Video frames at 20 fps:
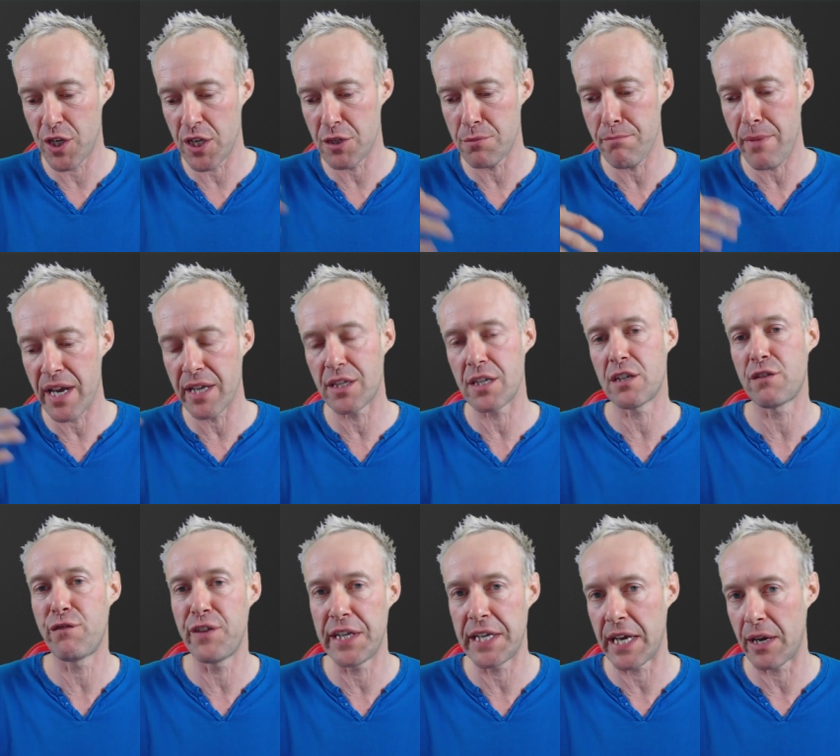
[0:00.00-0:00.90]
If she's
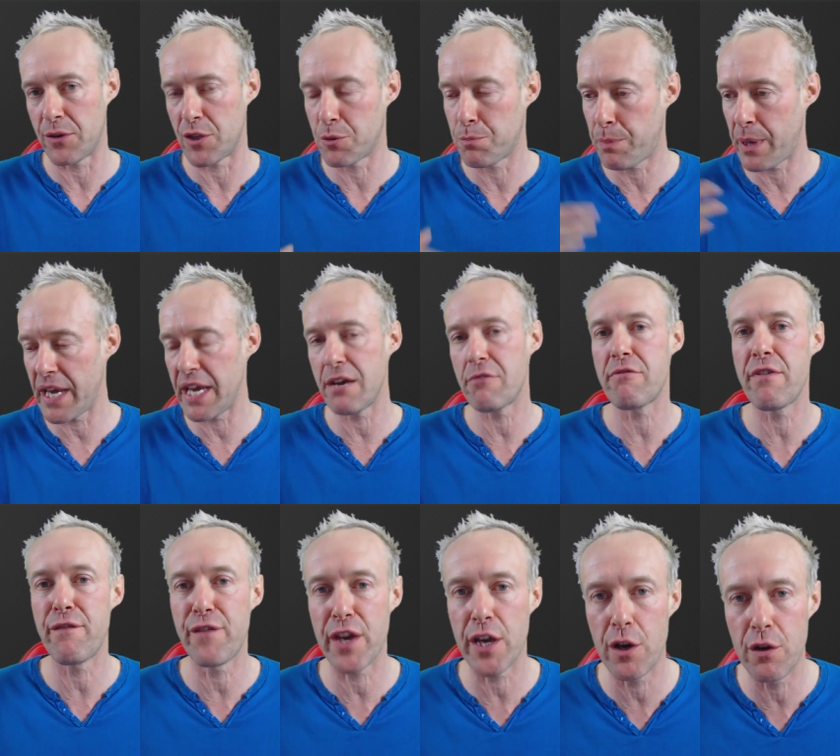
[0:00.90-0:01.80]
made this video, this
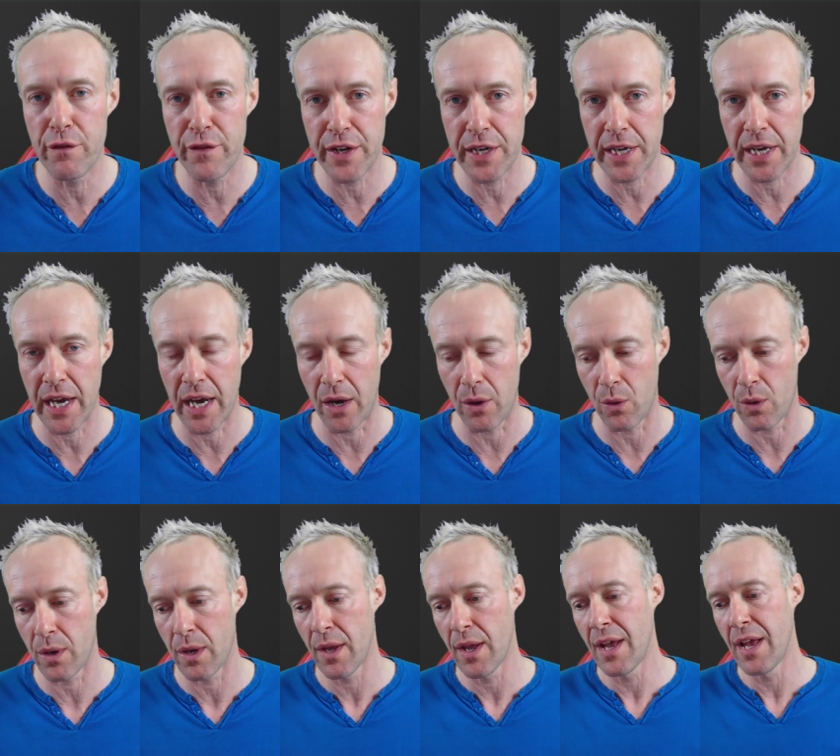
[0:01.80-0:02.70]
peer review
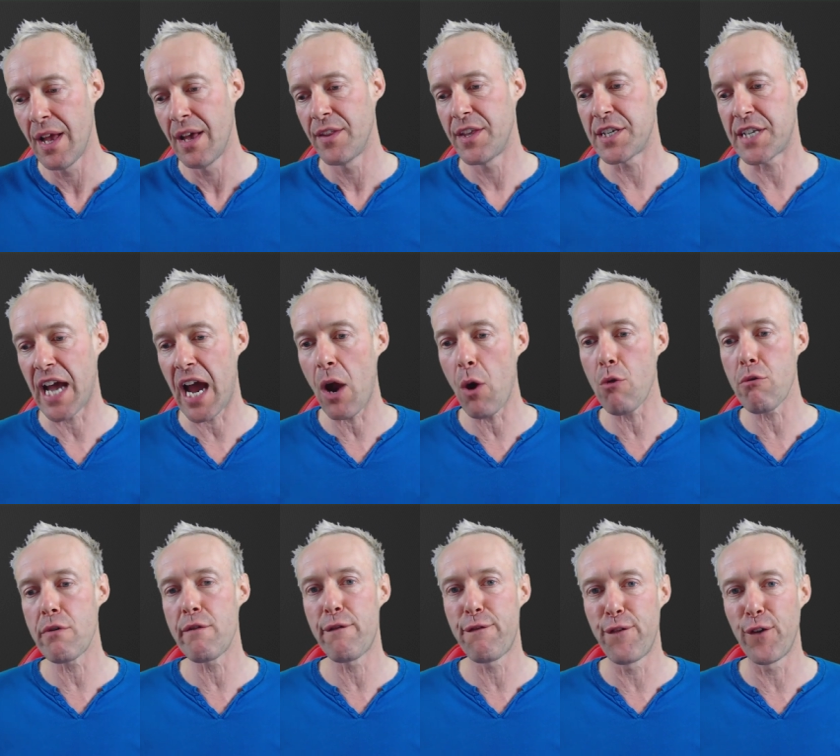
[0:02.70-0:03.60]
video, this
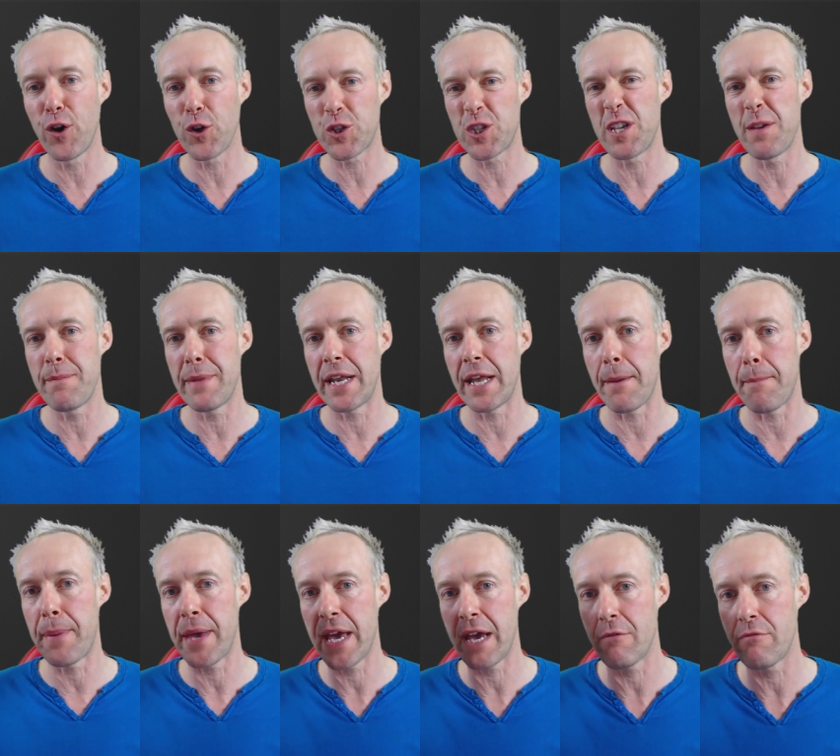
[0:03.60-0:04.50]
hour and 40
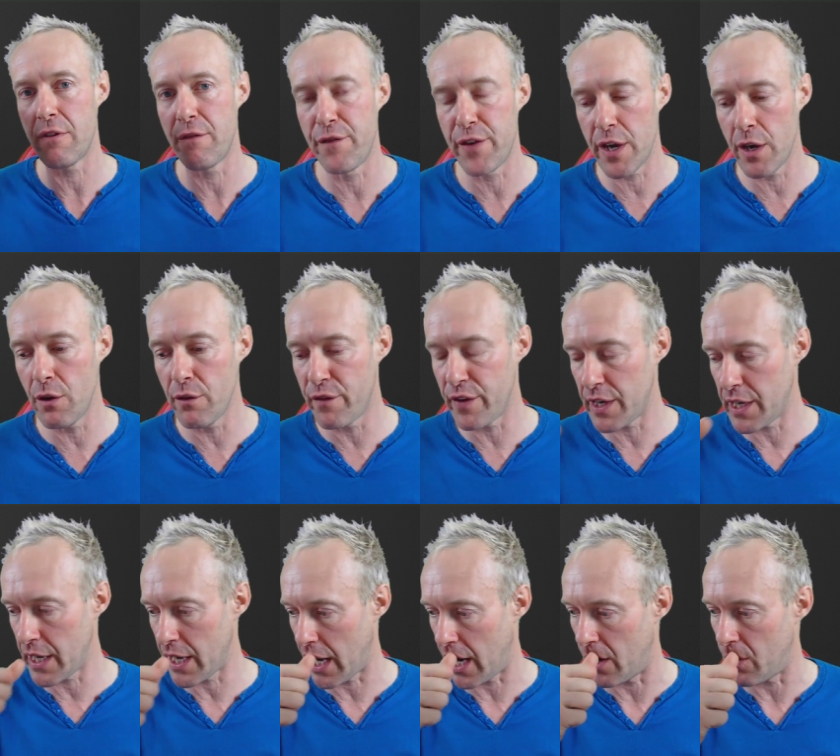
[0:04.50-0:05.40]
minute peer review
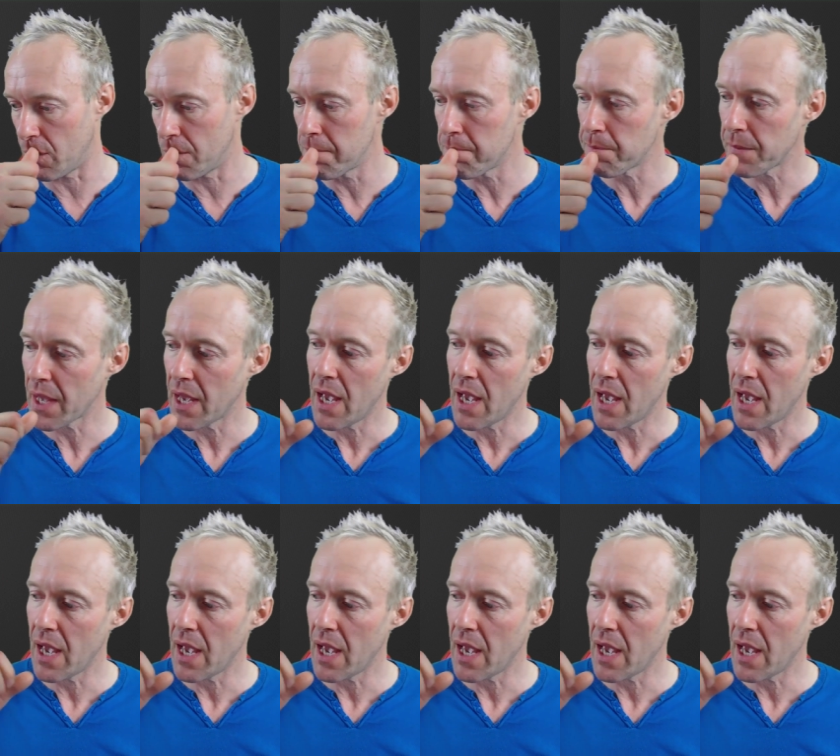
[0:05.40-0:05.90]
video,